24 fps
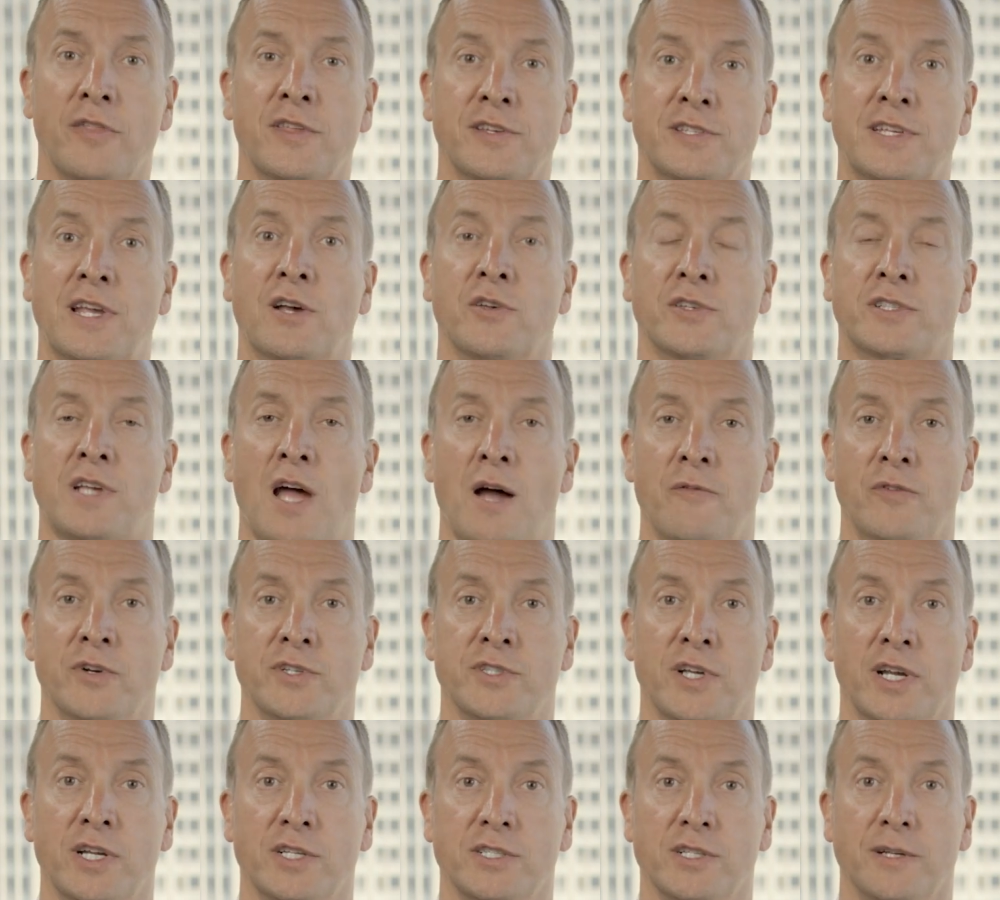of the sales
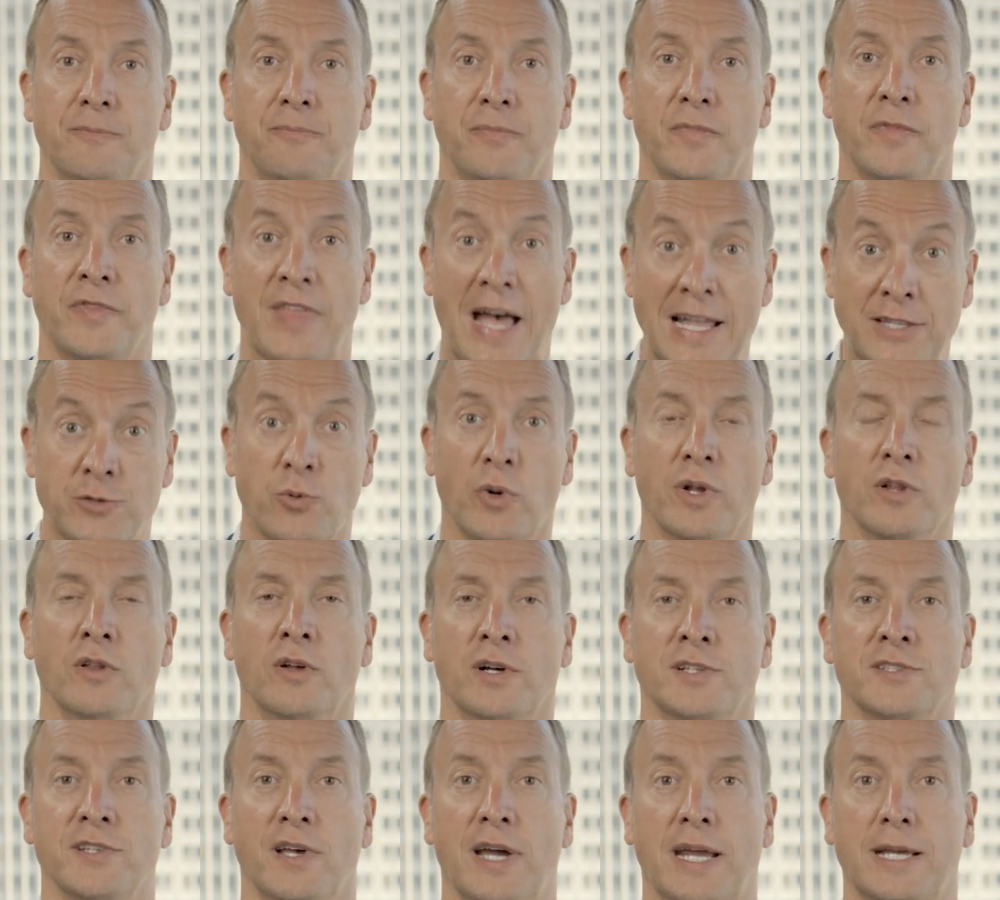conversation. That's what it
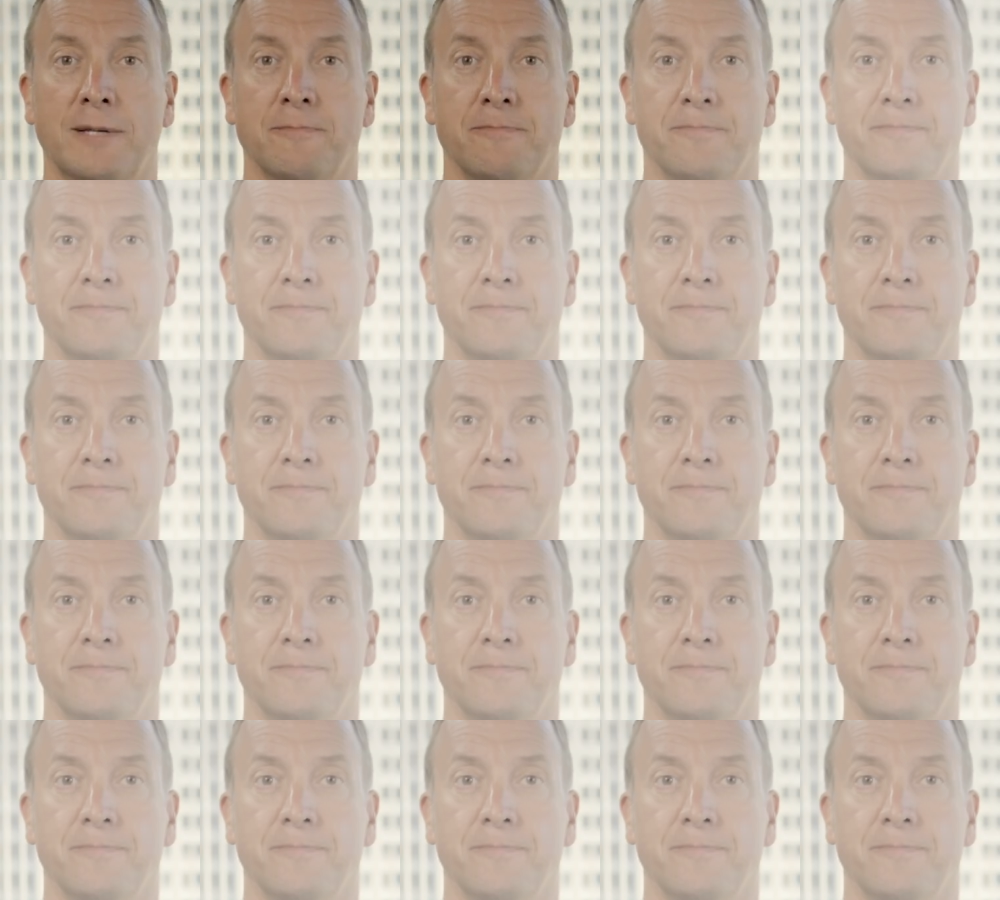looks like.